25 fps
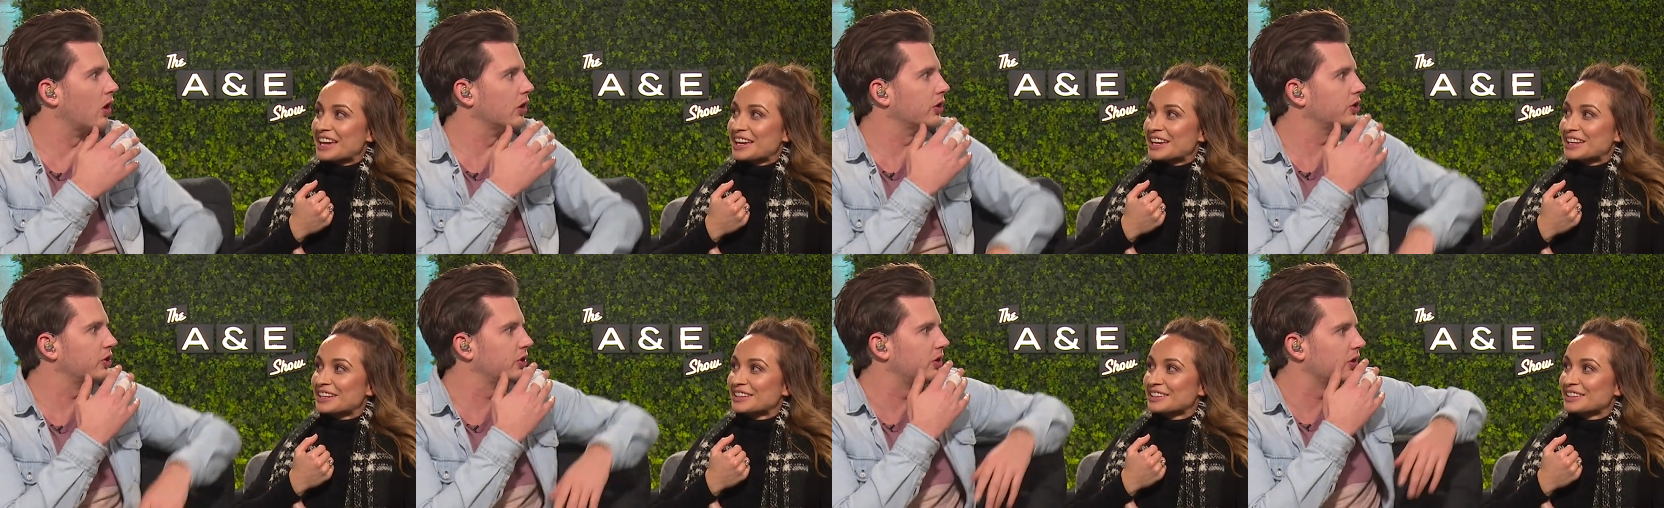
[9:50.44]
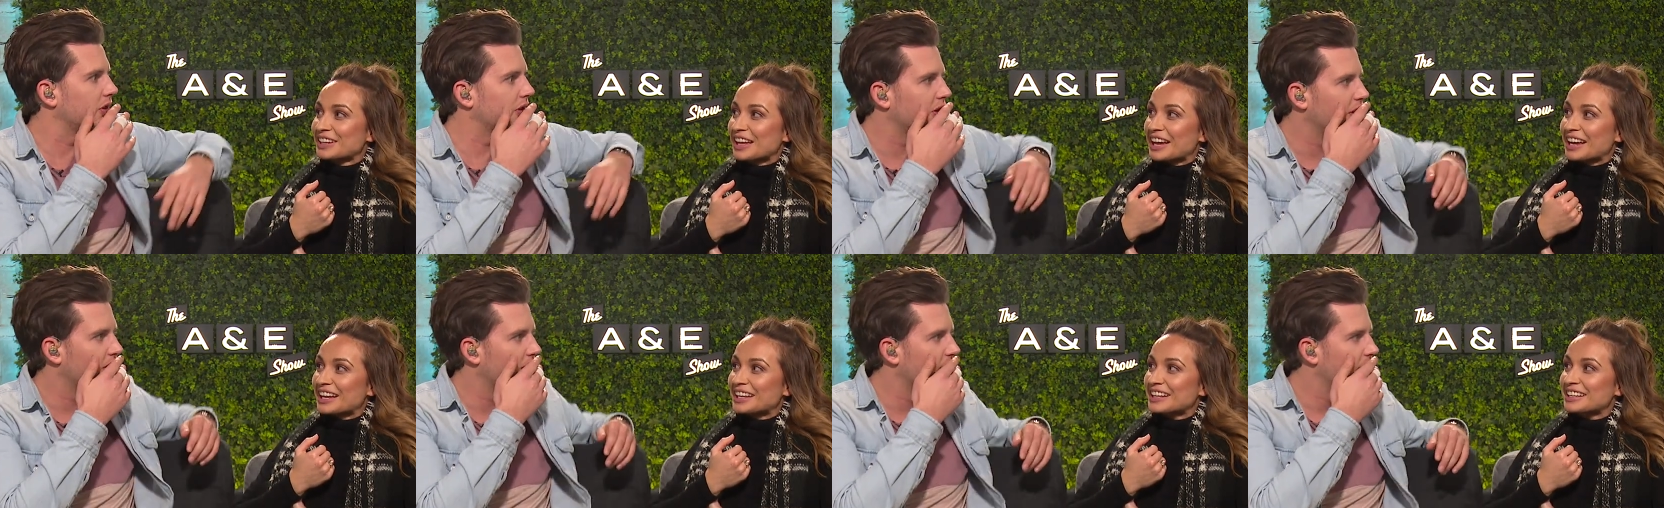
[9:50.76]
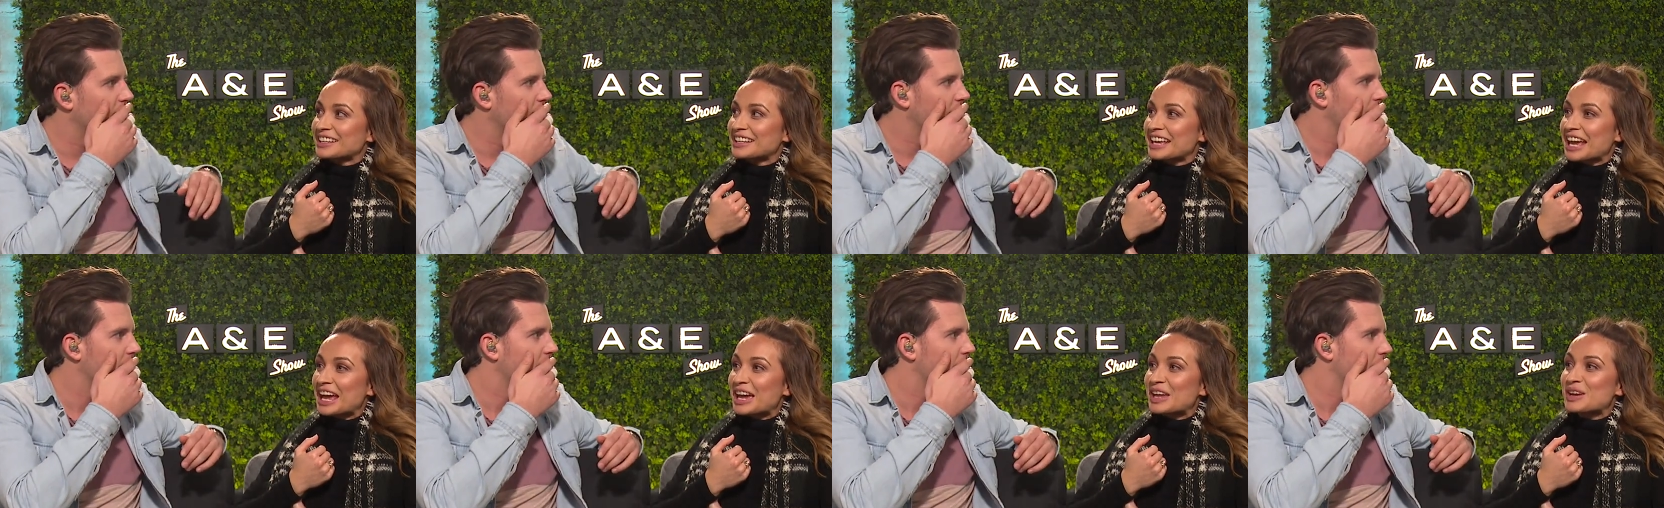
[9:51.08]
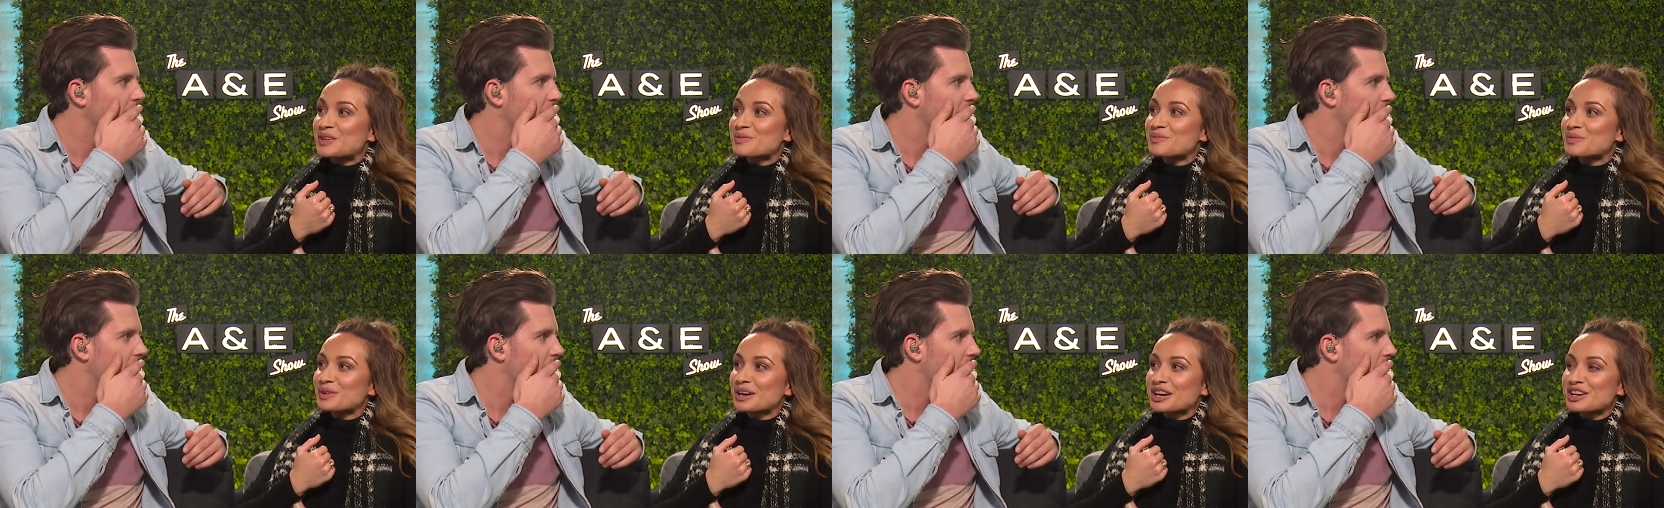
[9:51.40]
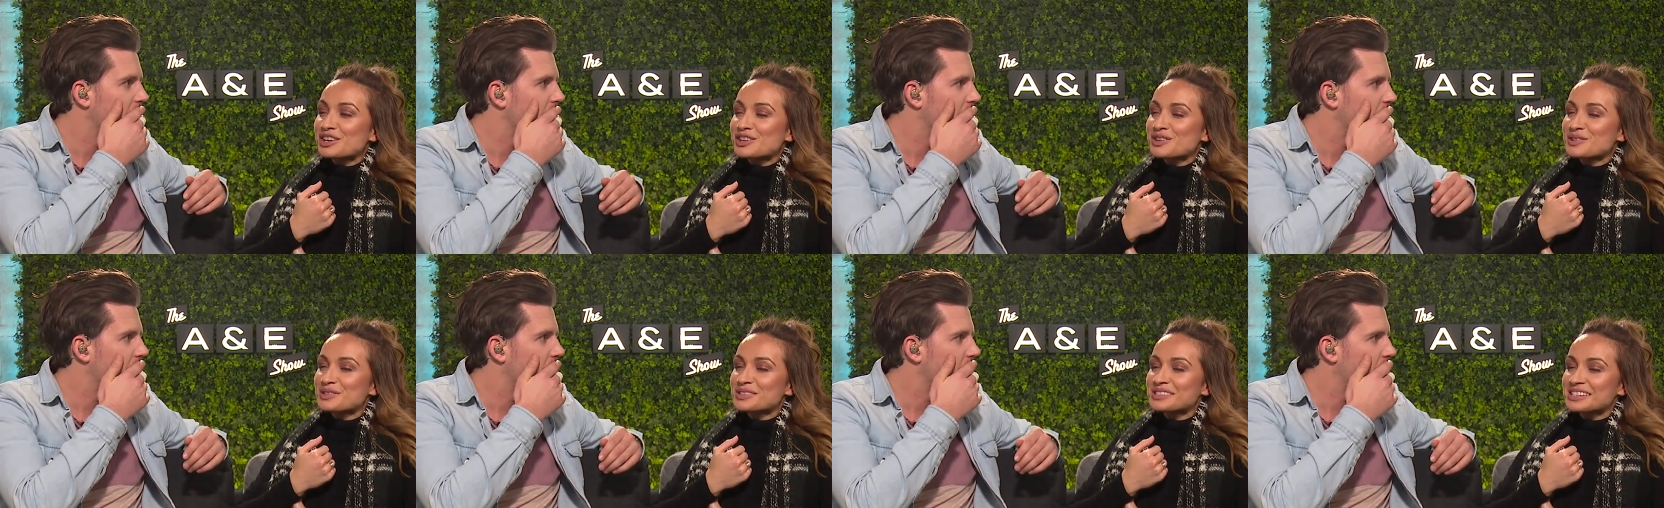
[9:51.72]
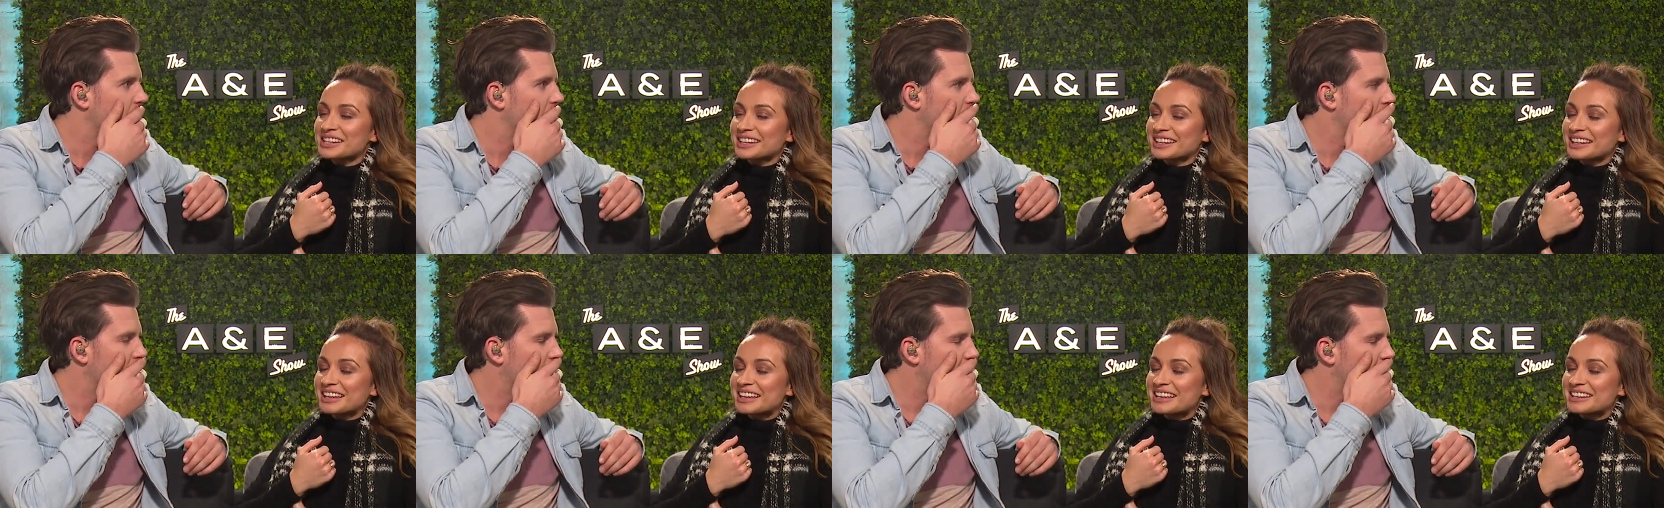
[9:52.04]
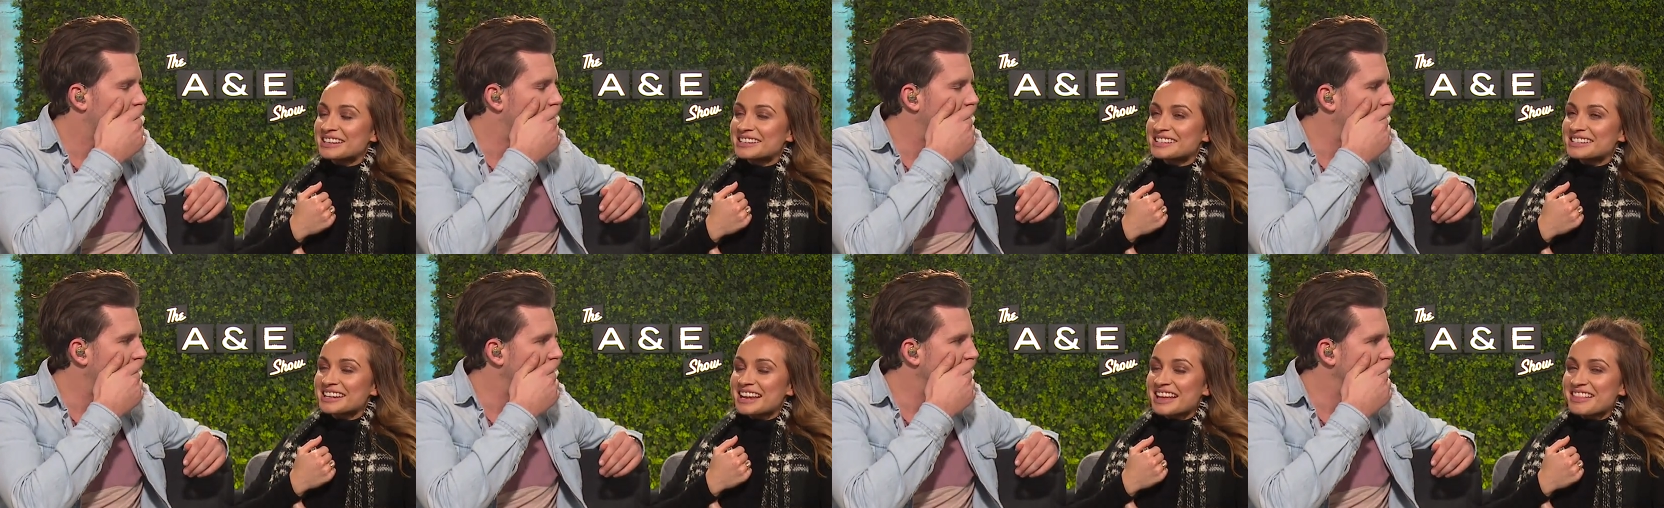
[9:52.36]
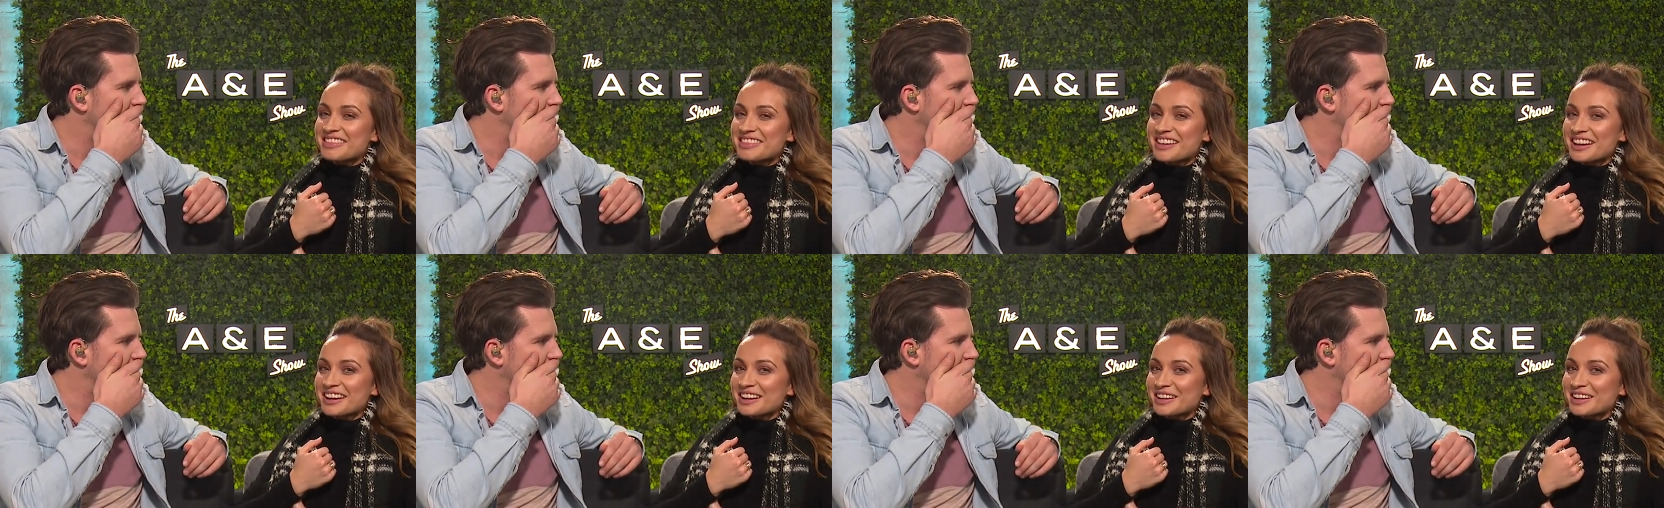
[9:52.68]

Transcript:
Speaker 1: In like Canterbury, New Zealand, and they're